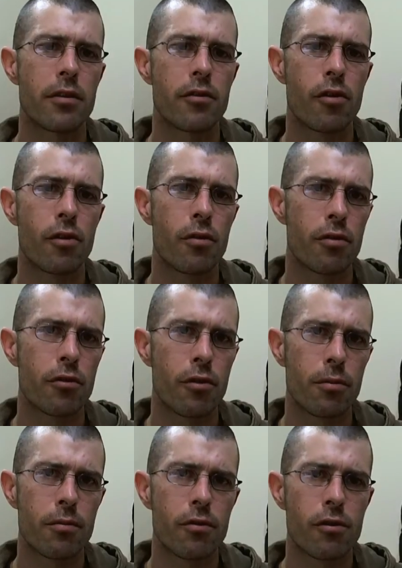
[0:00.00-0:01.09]
two
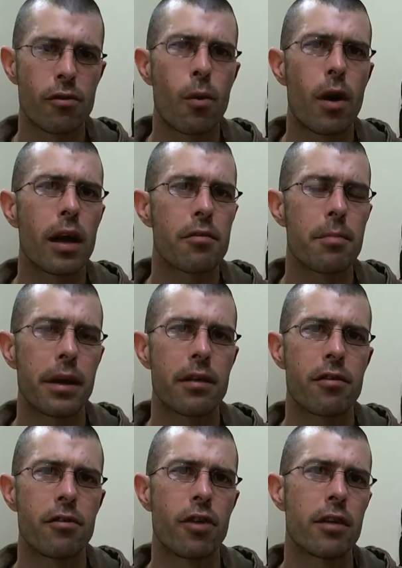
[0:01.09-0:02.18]
wireless mics
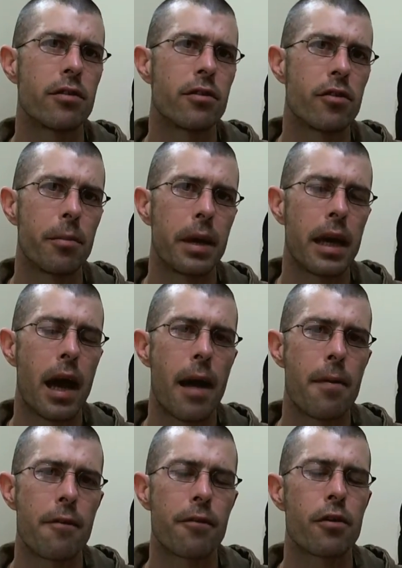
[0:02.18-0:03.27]
suggested to me, and
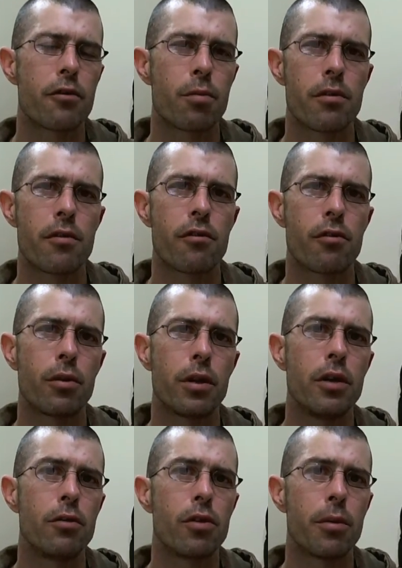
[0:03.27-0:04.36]
the first was the
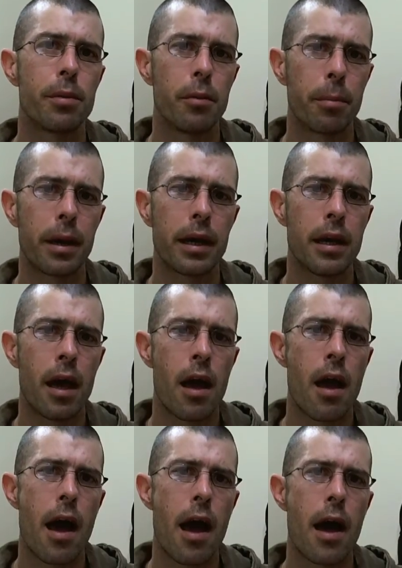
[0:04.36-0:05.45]
Sony UWP
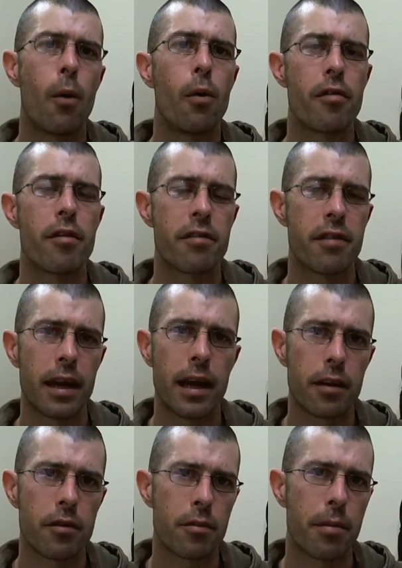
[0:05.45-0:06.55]
or the
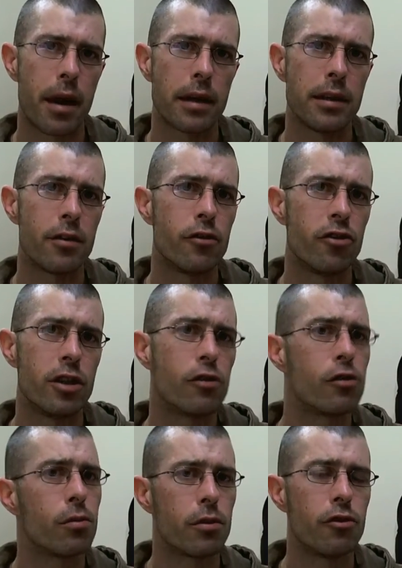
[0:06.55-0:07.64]
Sennheiser brand, either
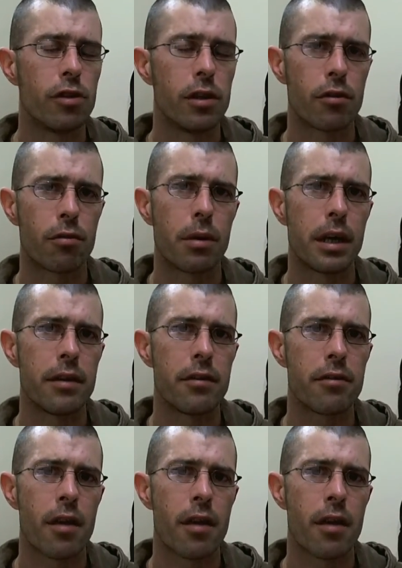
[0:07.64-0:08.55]
G2 or G3s.